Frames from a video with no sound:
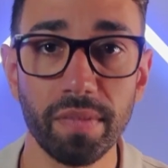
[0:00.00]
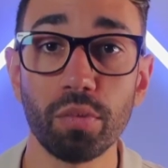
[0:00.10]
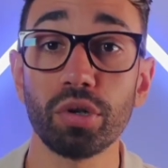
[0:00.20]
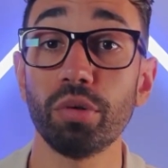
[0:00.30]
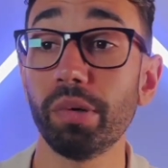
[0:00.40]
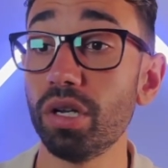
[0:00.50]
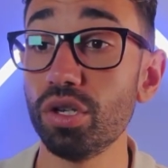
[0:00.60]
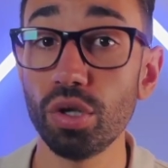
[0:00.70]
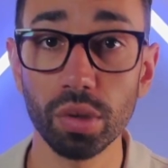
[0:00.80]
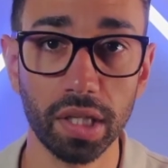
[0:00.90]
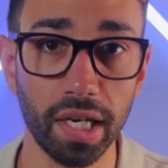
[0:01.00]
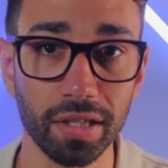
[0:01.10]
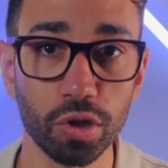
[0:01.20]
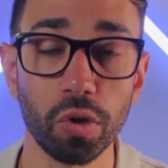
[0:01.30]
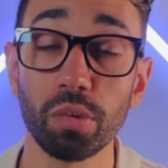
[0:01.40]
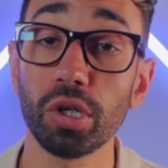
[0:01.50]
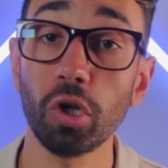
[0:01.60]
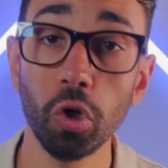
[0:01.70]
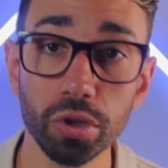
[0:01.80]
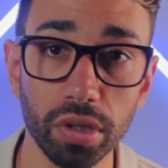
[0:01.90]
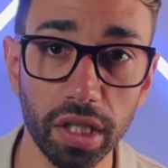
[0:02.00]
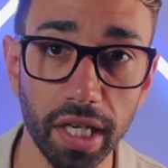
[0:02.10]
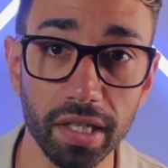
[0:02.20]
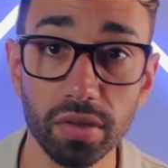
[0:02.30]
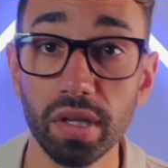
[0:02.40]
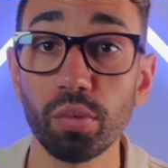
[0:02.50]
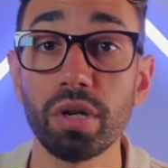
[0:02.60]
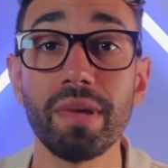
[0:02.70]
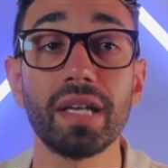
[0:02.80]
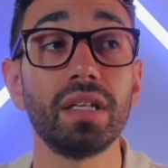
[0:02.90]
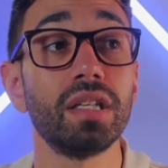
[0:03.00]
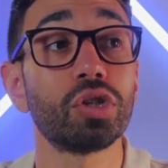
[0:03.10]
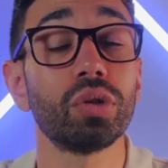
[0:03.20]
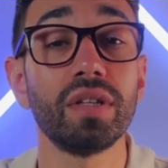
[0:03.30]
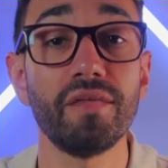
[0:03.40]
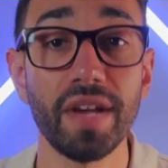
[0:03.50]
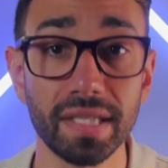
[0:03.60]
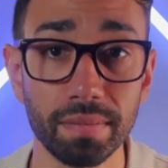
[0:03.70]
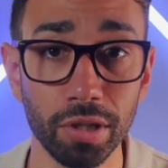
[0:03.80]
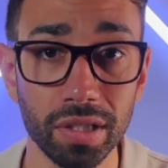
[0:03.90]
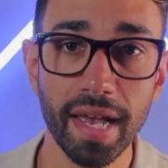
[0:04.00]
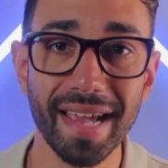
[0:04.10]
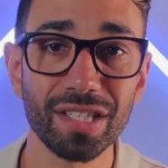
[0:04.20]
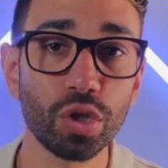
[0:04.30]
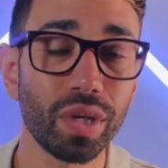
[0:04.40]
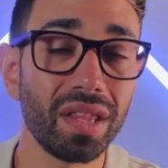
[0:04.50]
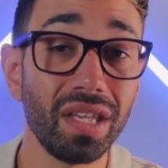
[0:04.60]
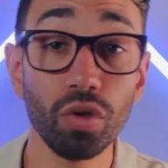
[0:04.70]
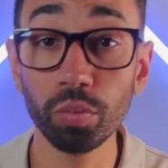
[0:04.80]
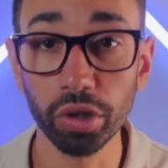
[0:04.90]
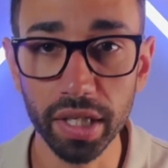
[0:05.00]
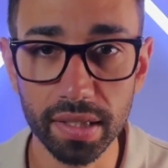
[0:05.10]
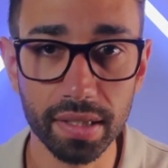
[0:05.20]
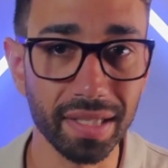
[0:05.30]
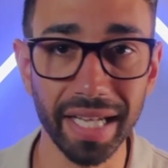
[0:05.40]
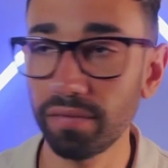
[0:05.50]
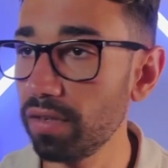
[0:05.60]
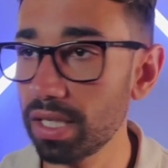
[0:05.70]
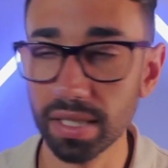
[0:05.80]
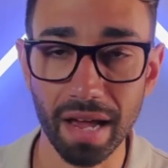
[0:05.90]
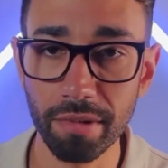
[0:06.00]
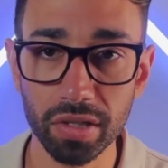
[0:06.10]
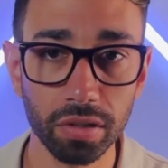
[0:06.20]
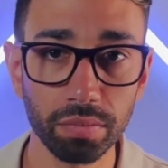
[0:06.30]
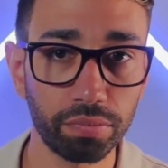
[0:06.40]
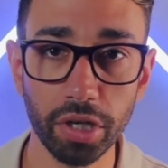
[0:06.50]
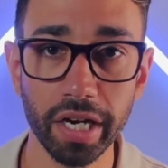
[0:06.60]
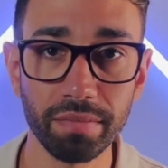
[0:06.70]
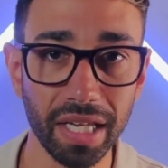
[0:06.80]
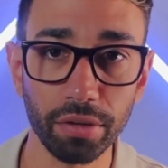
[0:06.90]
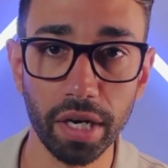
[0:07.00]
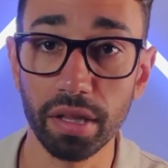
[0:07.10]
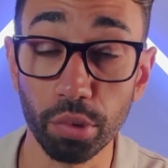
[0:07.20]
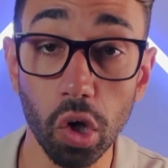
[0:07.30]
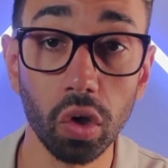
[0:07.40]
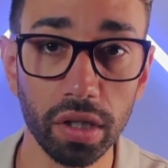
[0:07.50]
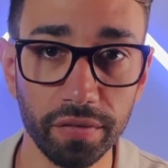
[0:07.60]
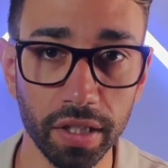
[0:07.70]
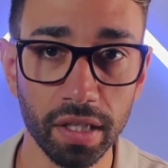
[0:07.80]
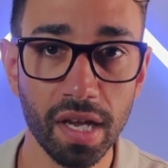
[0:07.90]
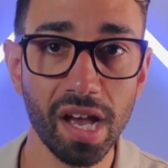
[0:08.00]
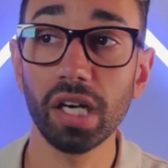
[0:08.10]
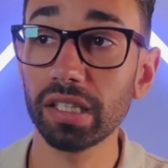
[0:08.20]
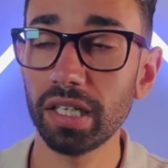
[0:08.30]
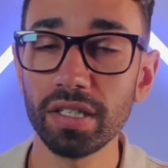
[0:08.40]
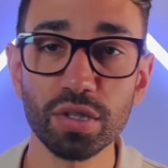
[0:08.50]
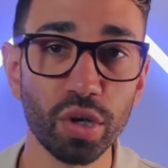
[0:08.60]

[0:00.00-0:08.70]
They want to open a new account, or they want to close an account, or they want to make an additional investment. And so, in the Uber Eats, Netflix, Amazon Prime era that we all live in, clients are